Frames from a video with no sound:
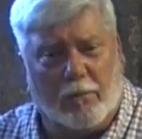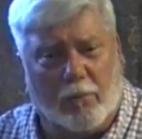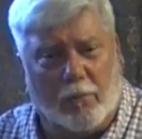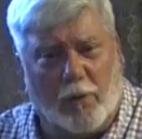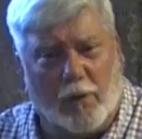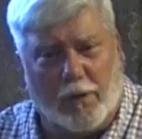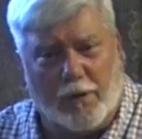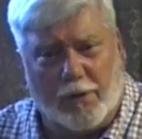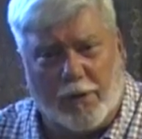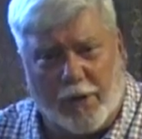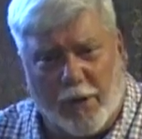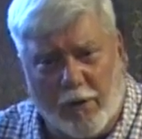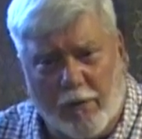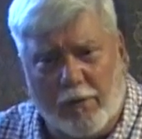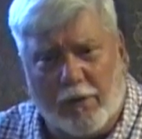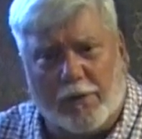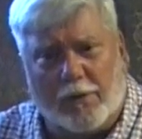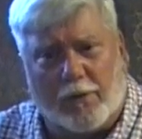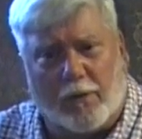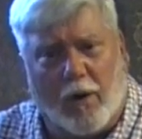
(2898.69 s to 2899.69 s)
when, as
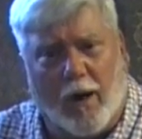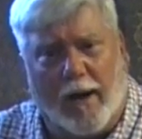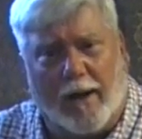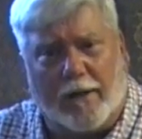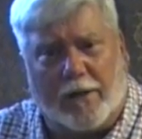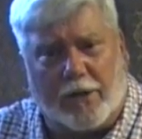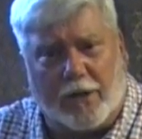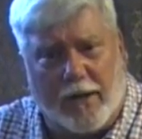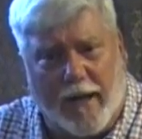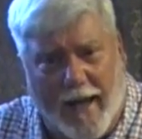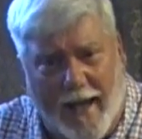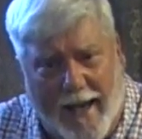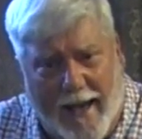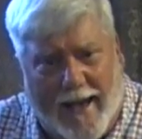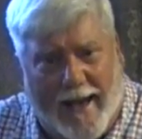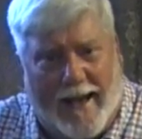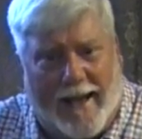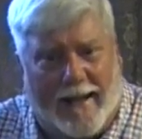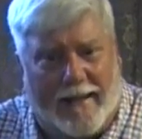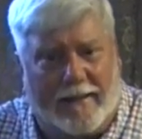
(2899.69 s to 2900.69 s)
soon as Christ
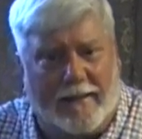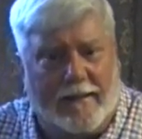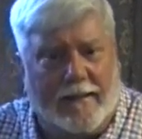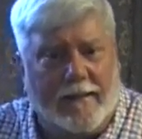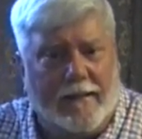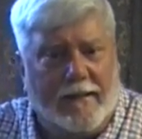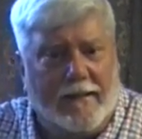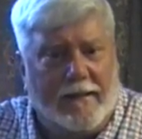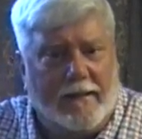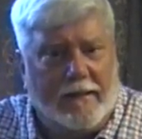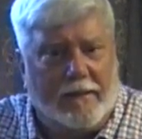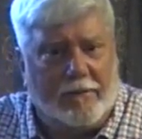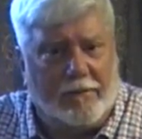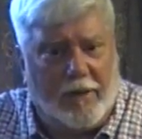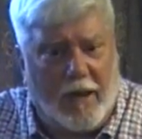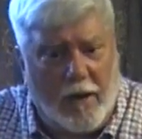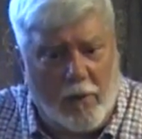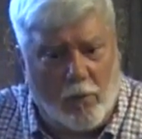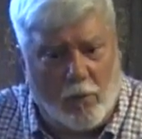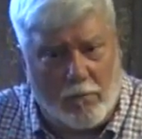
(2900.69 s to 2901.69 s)
died,
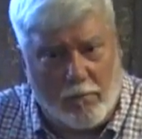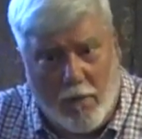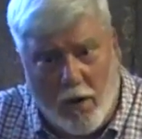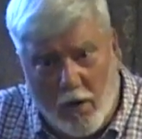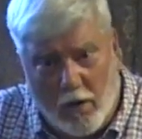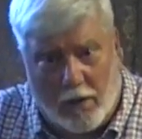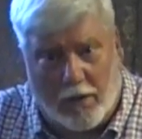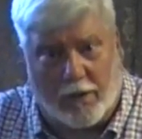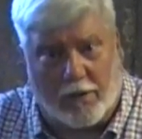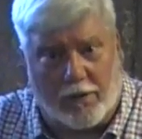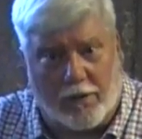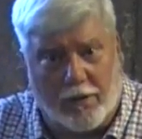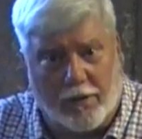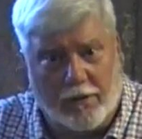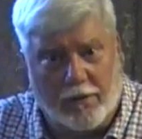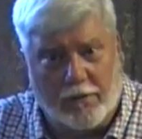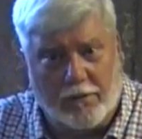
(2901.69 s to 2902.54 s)
they were marked.